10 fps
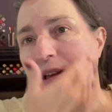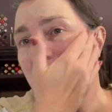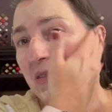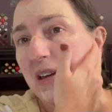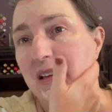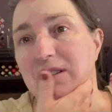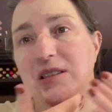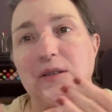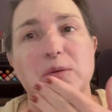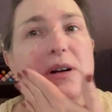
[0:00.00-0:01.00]
I think it's
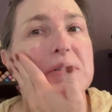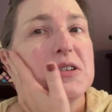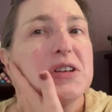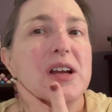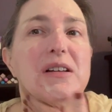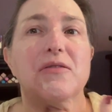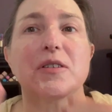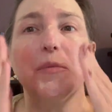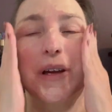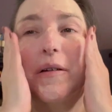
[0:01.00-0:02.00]
the wrong shade
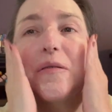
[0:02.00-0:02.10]
for me,